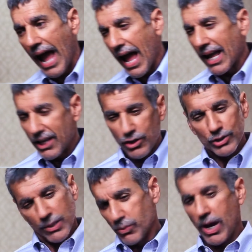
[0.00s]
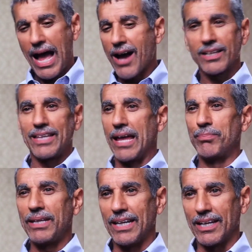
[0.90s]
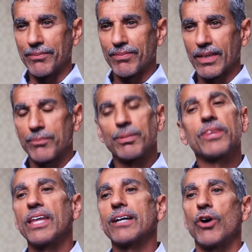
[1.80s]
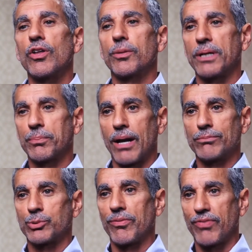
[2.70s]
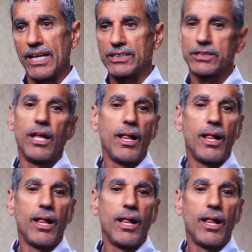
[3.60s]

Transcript: and you say, well, how could that be? But think of all the big problems we face.